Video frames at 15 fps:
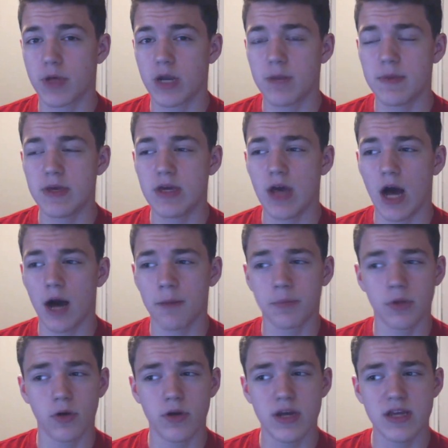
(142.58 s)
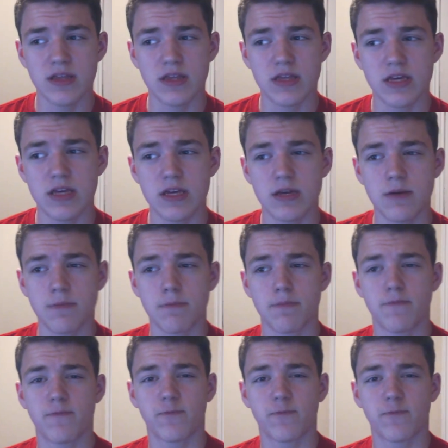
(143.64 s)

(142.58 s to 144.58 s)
going to be uploading the